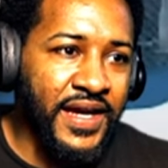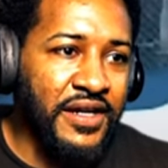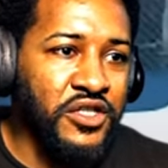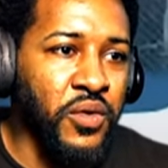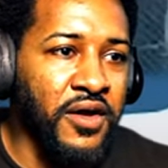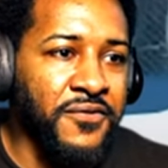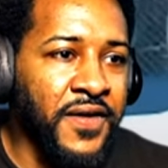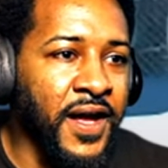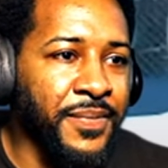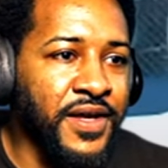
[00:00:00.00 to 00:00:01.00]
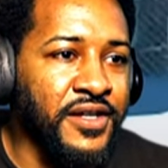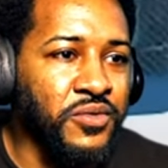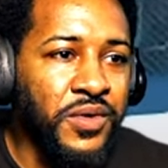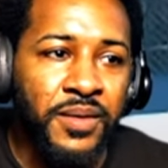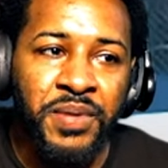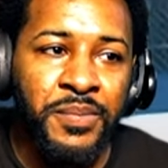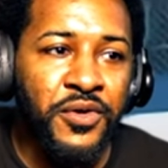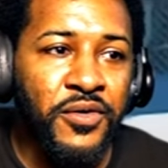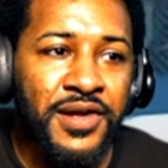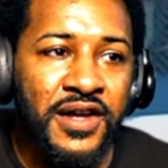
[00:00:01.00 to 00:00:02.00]
get disqualified, but guess what? People
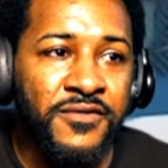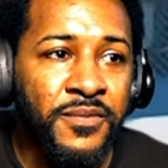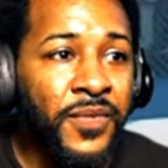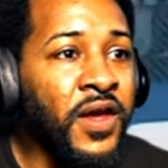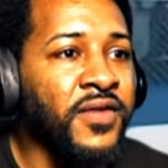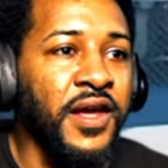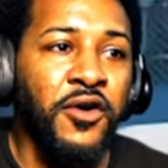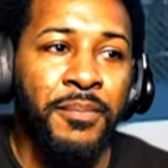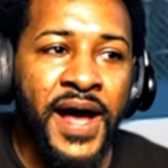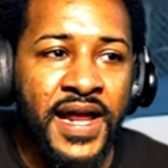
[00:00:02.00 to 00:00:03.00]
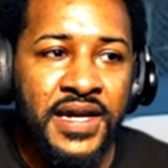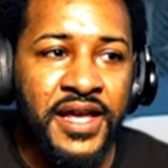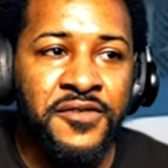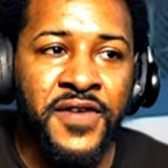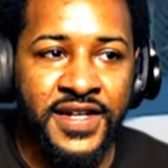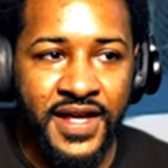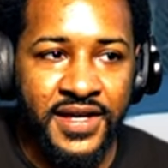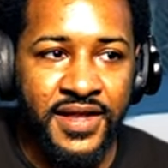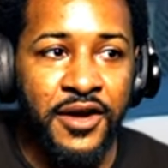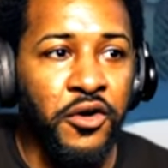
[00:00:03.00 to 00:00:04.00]
gonna love him. They gonna buy the next fight that he,
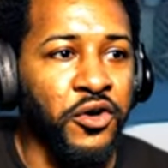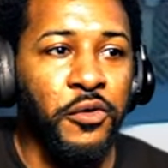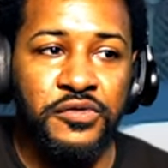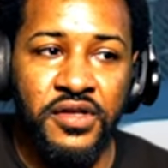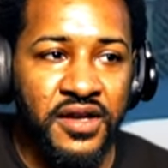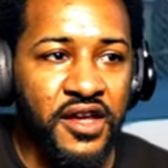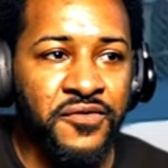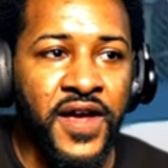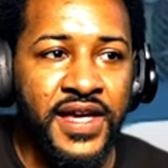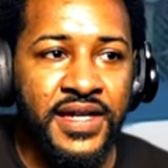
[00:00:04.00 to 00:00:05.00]
they gonna go to the next fight